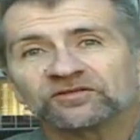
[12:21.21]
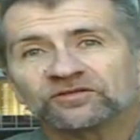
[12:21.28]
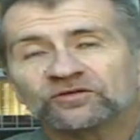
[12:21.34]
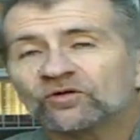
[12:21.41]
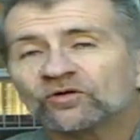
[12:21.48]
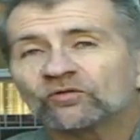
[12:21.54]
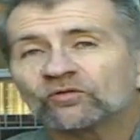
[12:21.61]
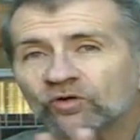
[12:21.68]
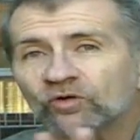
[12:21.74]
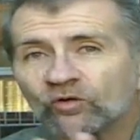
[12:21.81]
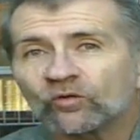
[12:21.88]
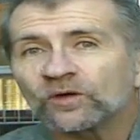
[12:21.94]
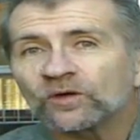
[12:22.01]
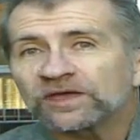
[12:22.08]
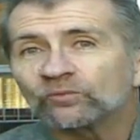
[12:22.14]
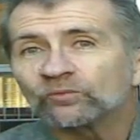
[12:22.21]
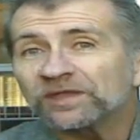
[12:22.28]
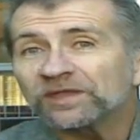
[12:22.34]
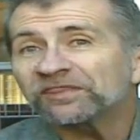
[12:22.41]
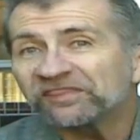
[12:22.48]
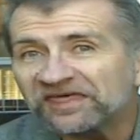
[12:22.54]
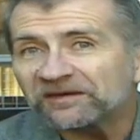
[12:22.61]
you don't go in
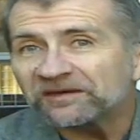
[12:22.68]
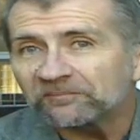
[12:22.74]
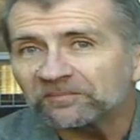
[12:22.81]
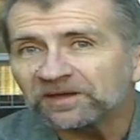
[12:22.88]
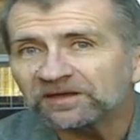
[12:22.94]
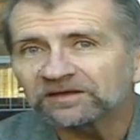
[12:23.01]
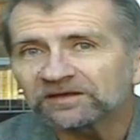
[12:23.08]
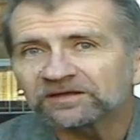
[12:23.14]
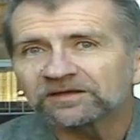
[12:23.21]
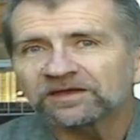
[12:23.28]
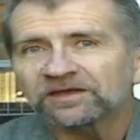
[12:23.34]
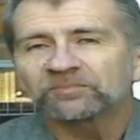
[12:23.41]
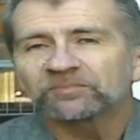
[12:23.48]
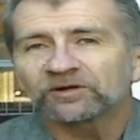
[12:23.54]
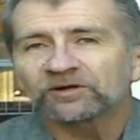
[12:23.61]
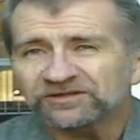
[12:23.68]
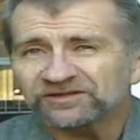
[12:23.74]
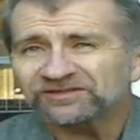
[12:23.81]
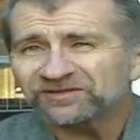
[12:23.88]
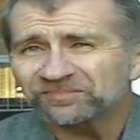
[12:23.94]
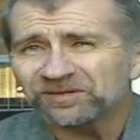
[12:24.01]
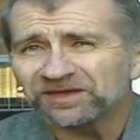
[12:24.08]
with them and
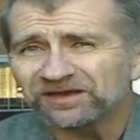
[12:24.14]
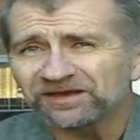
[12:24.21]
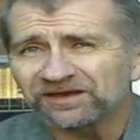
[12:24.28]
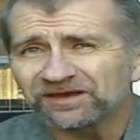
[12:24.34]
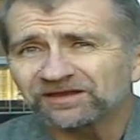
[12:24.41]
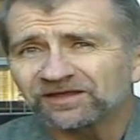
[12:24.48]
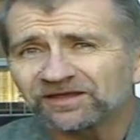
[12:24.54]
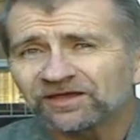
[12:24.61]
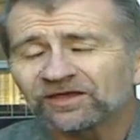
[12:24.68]
participate in it.